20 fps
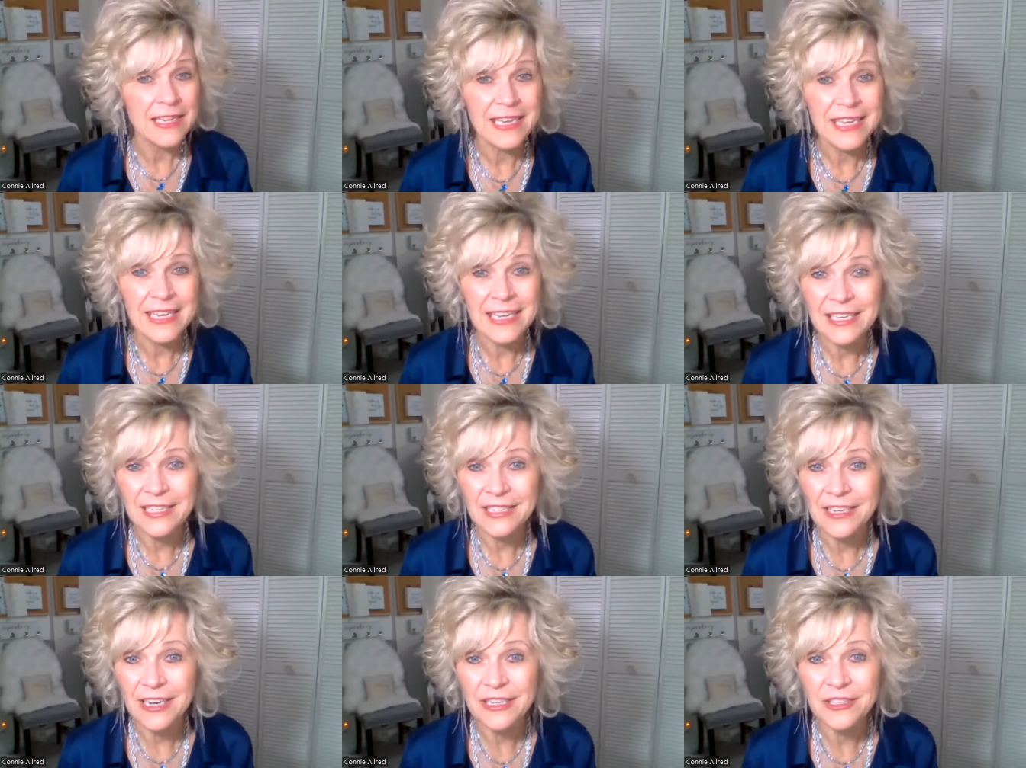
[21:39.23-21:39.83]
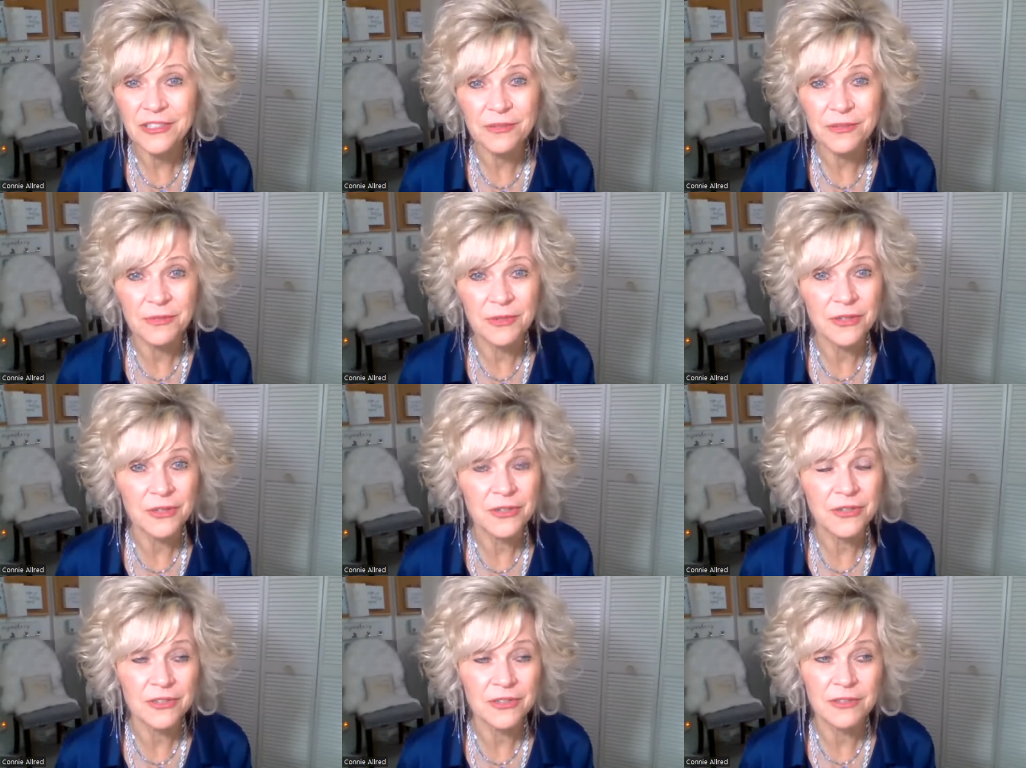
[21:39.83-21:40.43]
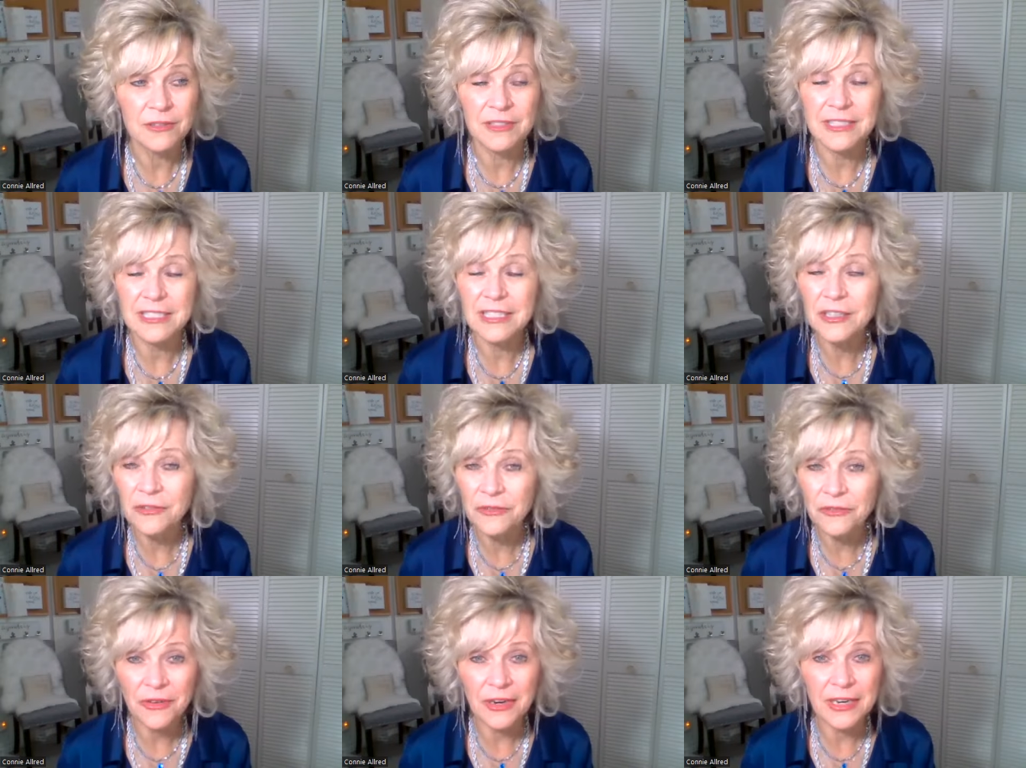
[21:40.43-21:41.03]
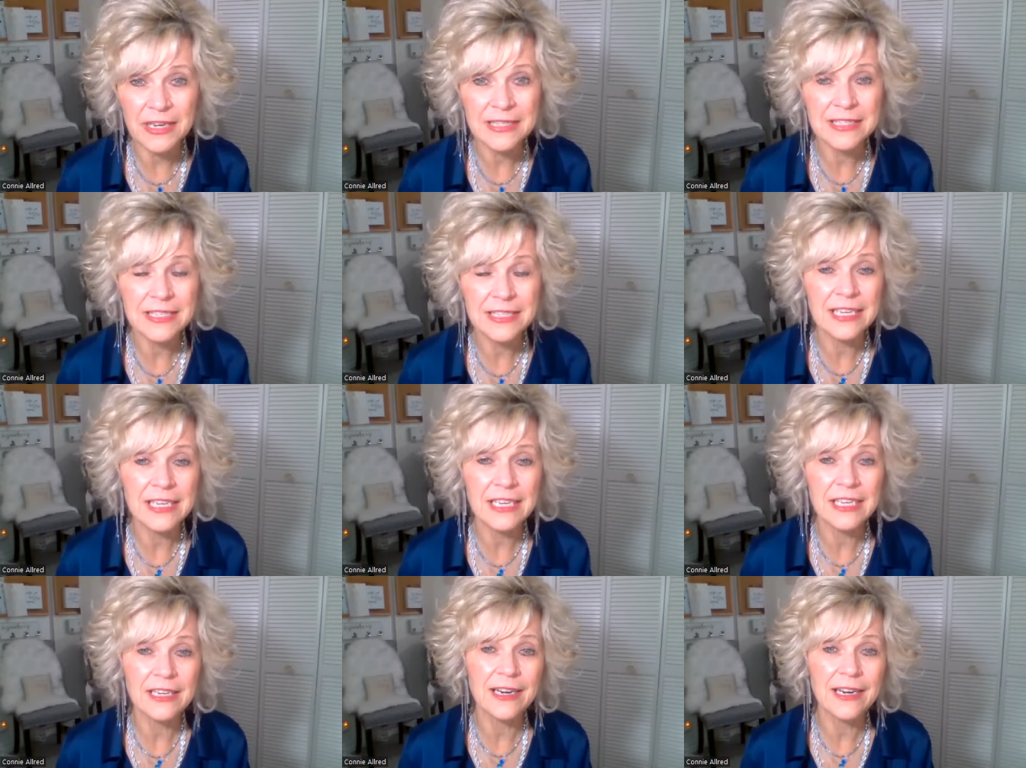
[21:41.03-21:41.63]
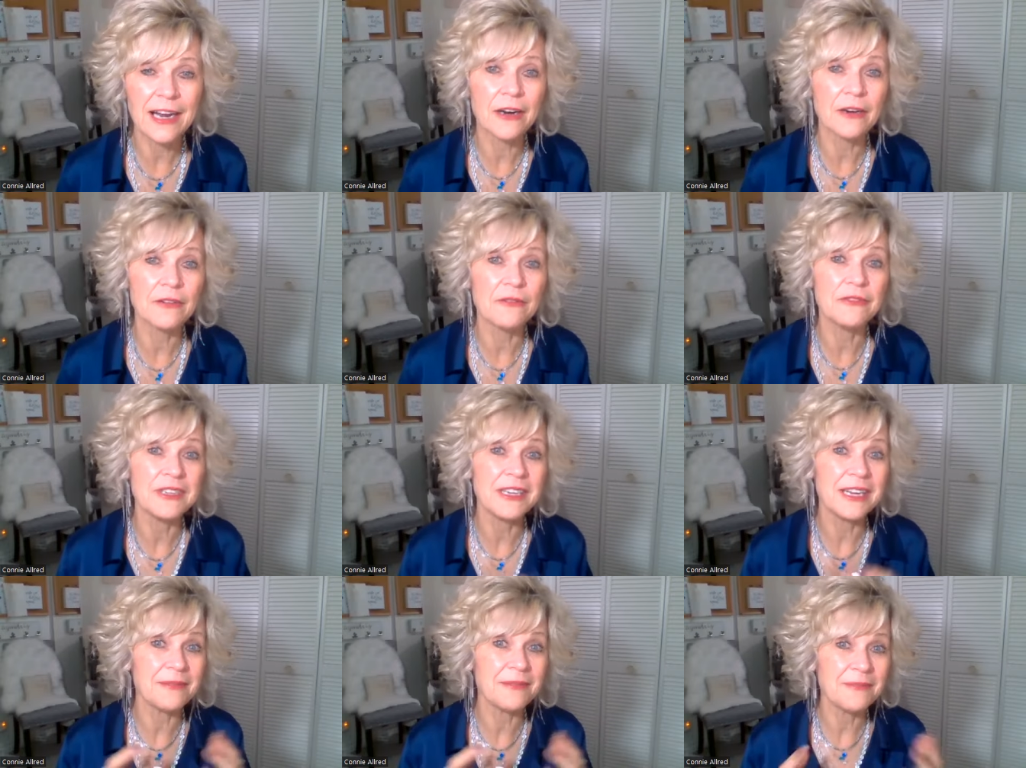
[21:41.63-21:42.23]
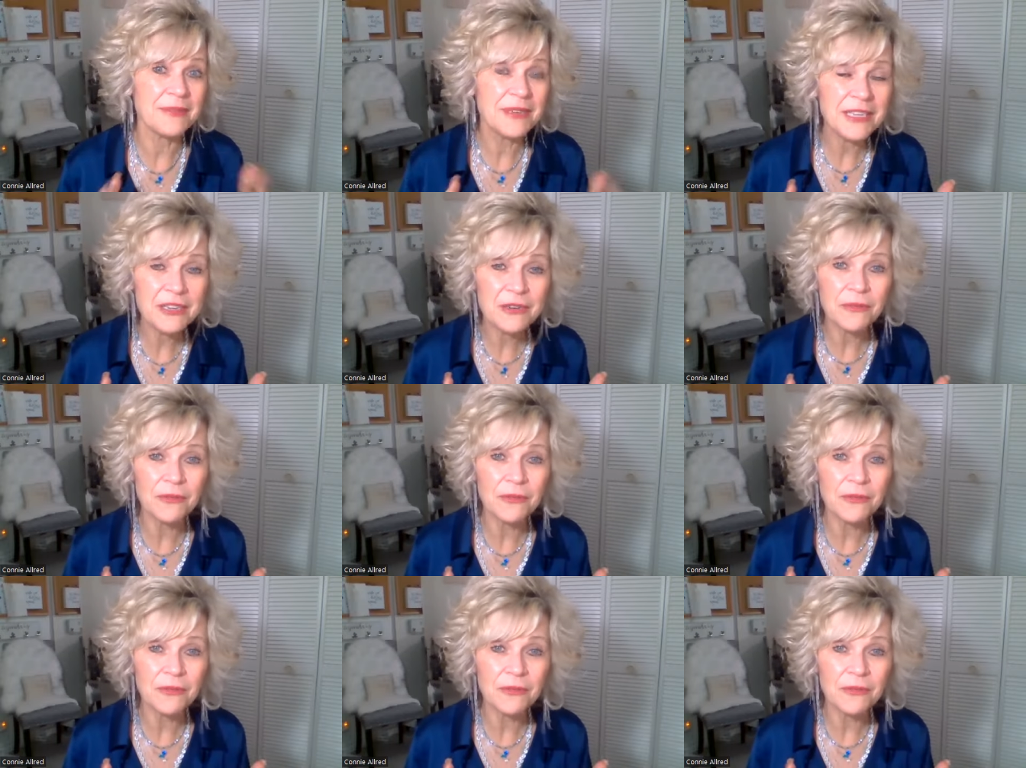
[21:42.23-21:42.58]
in customers dear friends in our vip